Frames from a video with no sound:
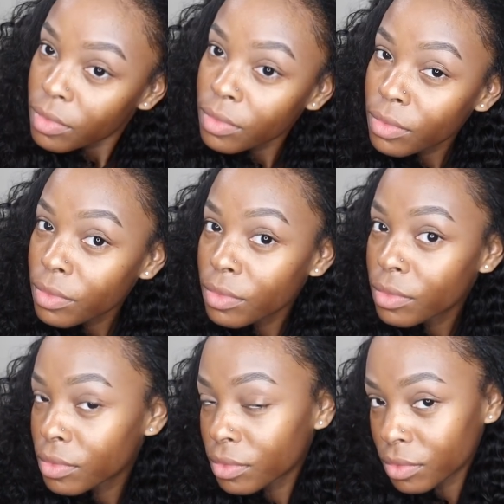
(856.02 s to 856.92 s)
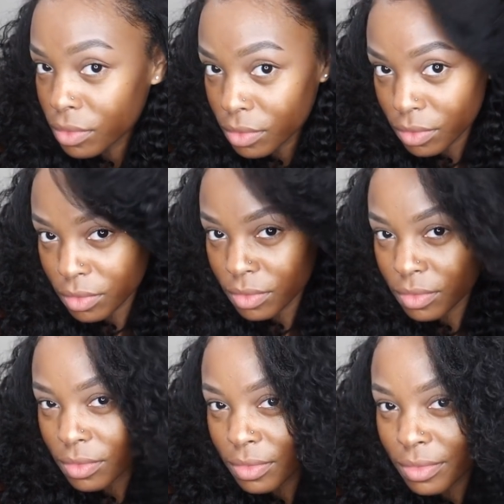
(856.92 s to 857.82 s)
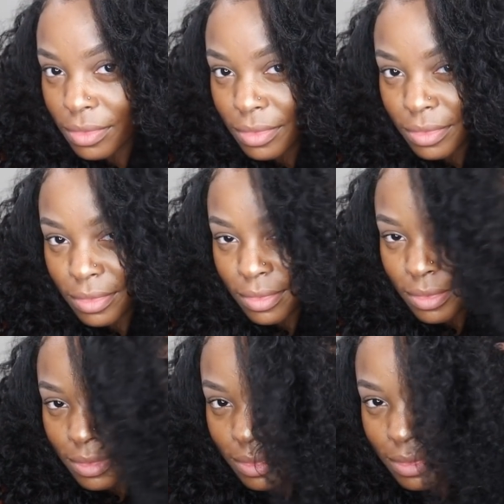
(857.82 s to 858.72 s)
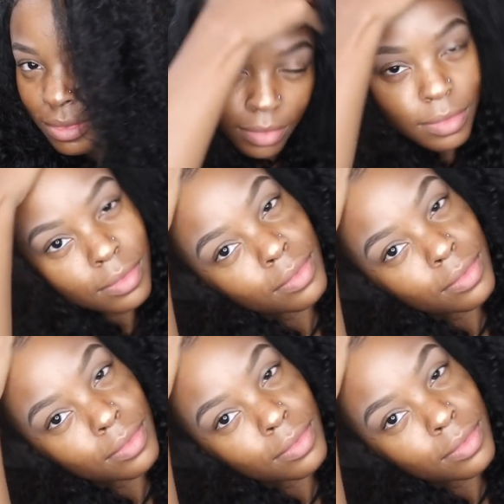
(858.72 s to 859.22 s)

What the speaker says: No one is speaking in this clip.